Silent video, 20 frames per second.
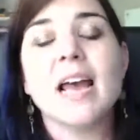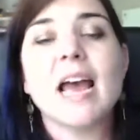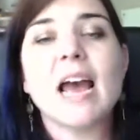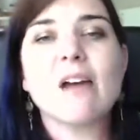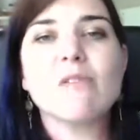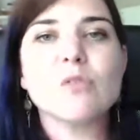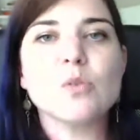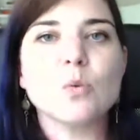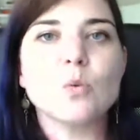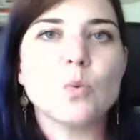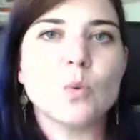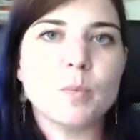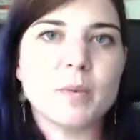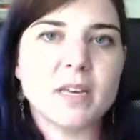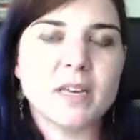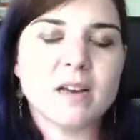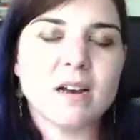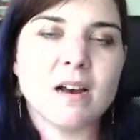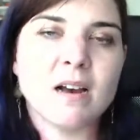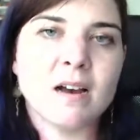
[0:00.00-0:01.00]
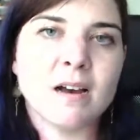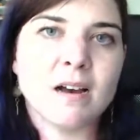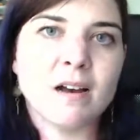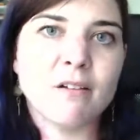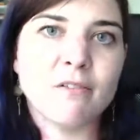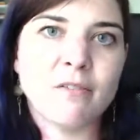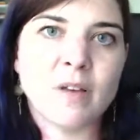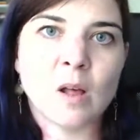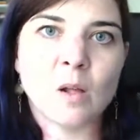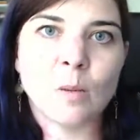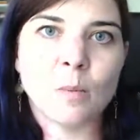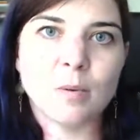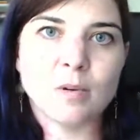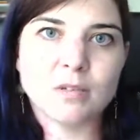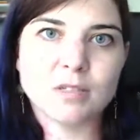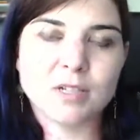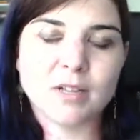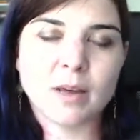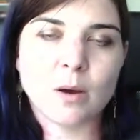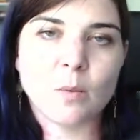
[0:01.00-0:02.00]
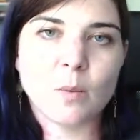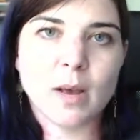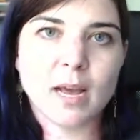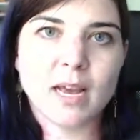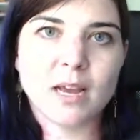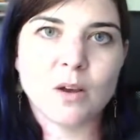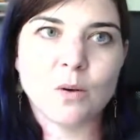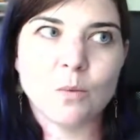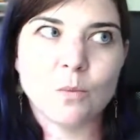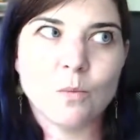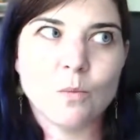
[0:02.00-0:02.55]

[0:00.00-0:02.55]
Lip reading: Everyone will be available, so that way,